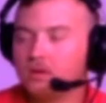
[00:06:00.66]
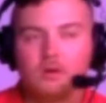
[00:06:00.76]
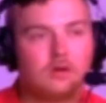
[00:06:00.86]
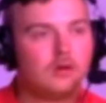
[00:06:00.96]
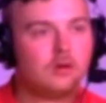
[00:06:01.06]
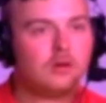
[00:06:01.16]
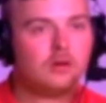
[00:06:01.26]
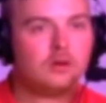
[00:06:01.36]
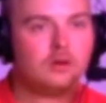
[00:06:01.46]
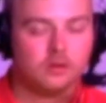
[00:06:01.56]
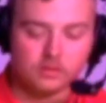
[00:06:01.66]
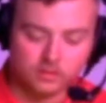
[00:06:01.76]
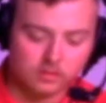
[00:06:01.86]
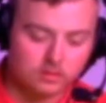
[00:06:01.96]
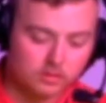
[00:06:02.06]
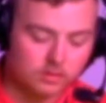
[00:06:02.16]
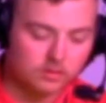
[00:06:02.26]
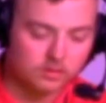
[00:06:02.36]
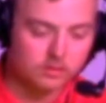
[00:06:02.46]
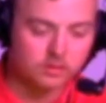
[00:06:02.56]

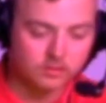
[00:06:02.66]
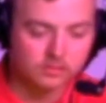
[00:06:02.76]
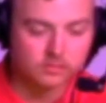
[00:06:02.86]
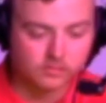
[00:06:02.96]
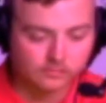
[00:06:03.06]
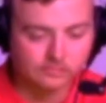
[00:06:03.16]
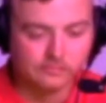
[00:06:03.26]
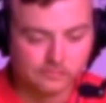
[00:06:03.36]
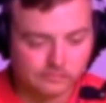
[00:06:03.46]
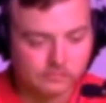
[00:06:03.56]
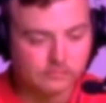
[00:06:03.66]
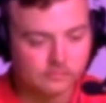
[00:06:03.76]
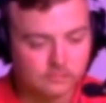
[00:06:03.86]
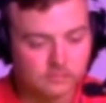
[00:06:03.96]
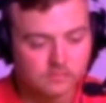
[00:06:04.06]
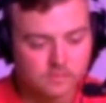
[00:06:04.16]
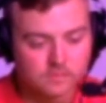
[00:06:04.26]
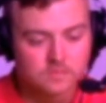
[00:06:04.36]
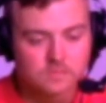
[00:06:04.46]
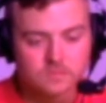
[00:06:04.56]

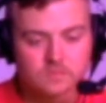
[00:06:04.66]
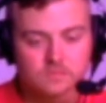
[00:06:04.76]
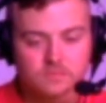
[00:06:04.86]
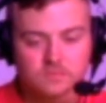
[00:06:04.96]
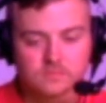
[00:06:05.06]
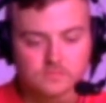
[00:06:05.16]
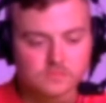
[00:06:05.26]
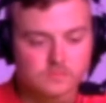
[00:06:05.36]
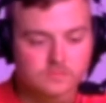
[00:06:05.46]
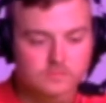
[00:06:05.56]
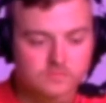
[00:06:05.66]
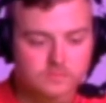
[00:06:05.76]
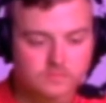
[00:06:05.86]
(silent)